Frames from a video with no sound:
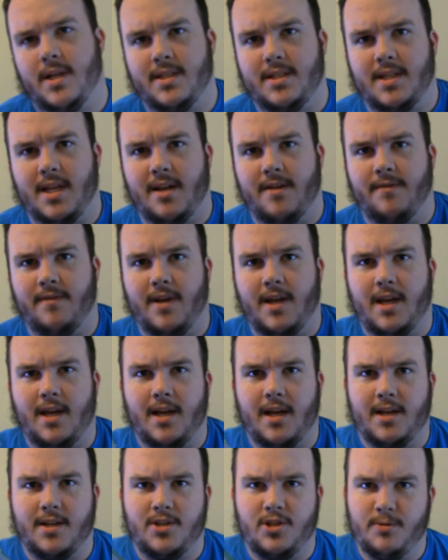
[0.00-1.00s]
instead of
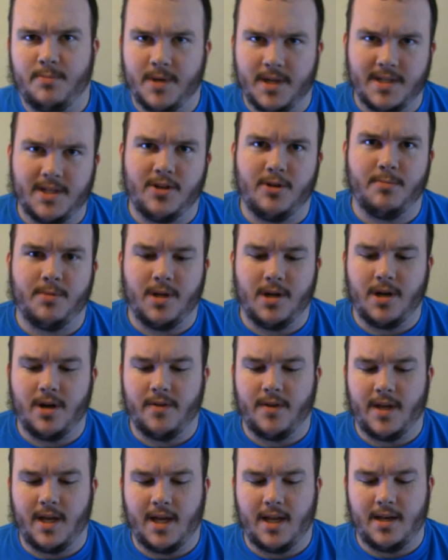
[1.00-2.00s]
a Super Nintendo plug
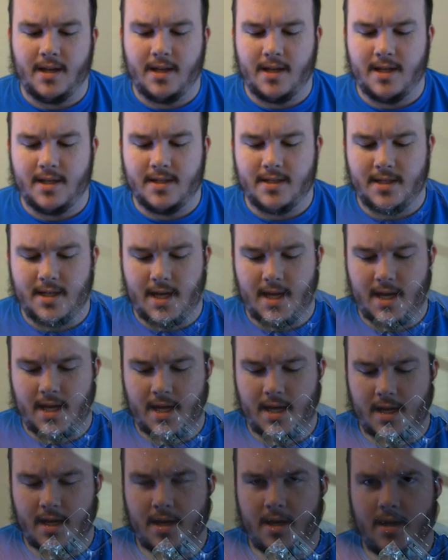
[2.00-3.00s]
on the end, it is
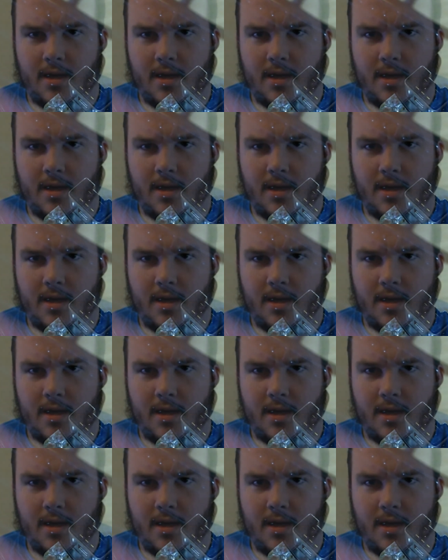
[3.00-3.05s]
a